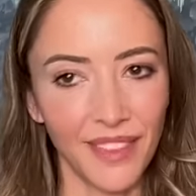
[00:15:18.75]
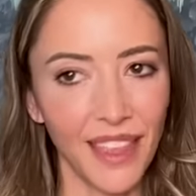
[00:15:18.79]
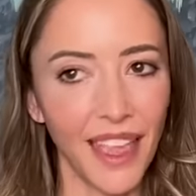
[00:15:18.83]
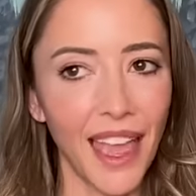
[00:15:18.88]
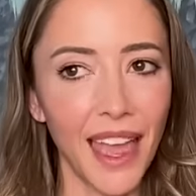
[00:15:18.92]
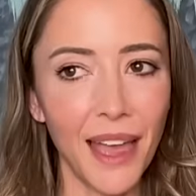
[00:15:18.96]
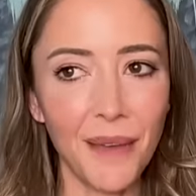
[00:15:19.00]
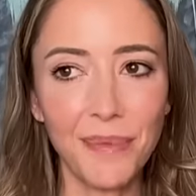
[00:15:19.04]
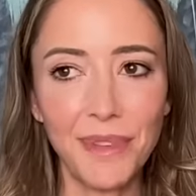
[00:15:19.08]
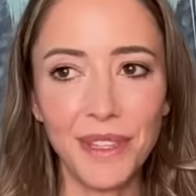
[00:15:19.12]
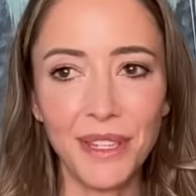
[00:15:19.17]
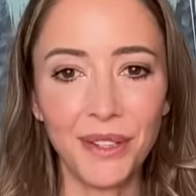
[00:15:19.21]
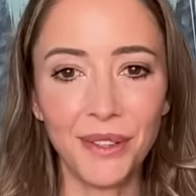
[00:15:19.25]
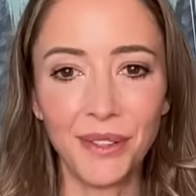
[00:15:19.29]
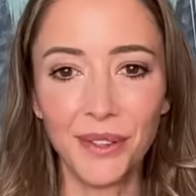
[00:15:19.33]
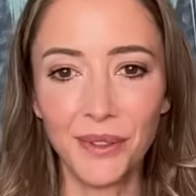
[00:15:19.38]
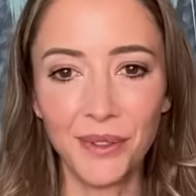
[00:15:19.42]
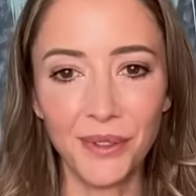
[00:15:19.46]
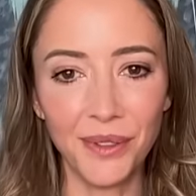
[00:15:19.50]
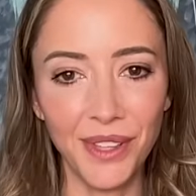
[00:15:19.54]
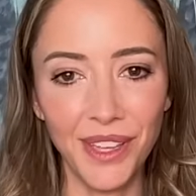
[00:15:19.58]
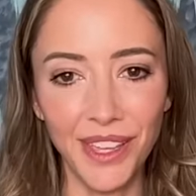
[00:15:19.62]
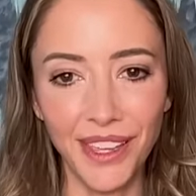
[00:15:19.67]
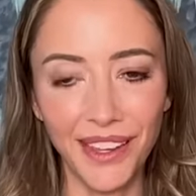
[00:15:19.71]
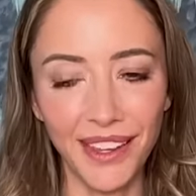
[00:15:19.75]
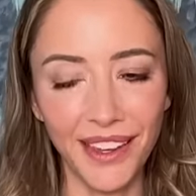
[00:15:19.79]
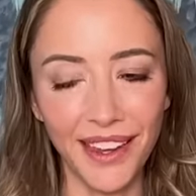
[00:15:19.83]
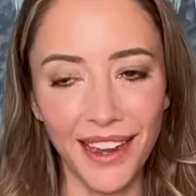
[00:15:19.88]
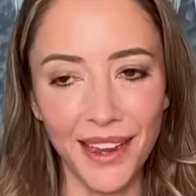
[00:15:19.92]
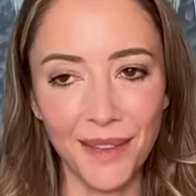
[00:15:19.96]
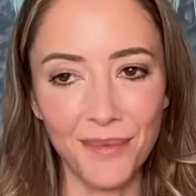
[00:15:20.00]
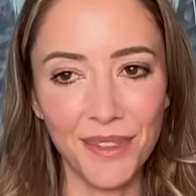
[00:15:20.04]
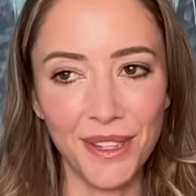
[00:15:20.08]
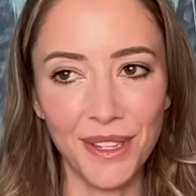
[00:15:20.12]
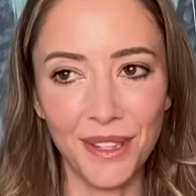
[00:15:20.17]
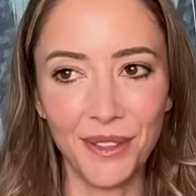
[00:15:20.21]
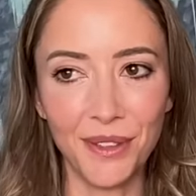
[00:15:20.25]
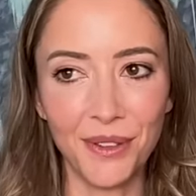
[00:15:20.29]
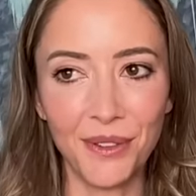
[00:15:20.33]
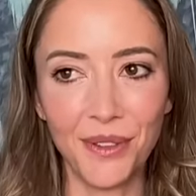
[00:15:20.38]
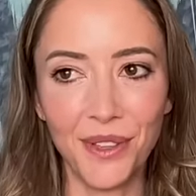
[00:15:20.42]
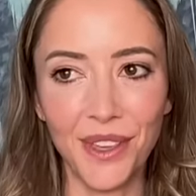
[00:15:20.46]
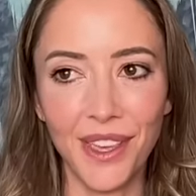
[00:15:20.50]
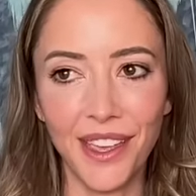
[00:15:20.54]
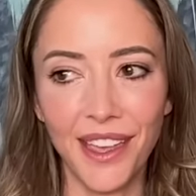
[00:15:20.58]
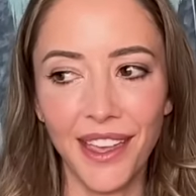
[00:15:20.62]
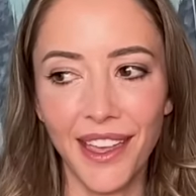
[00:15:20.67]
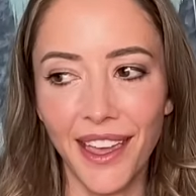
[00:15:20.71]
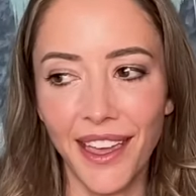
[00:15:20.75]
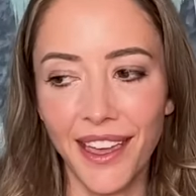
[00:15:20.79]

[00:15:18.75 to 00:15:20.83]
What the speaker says: Absolutely. Absolutely.